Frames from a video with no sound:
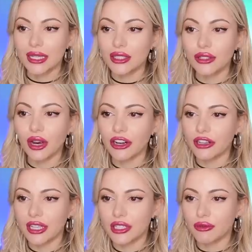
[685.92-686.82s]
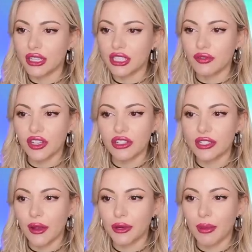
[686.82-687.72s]
kisses you hungrily as he runs his fingers
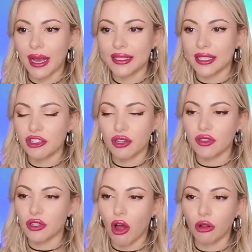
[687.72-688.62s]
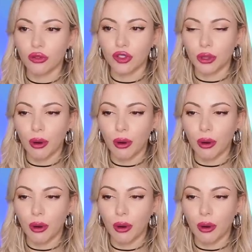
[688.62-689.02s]
down your back, sending shivers all over your